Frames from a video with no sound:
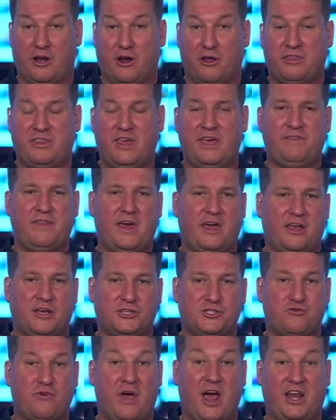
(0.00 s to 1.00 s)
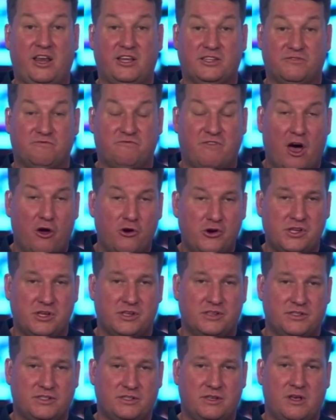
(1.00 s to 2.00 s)
And I think that Australia's
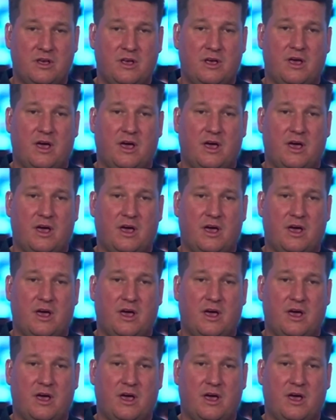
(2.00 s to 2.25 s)
voters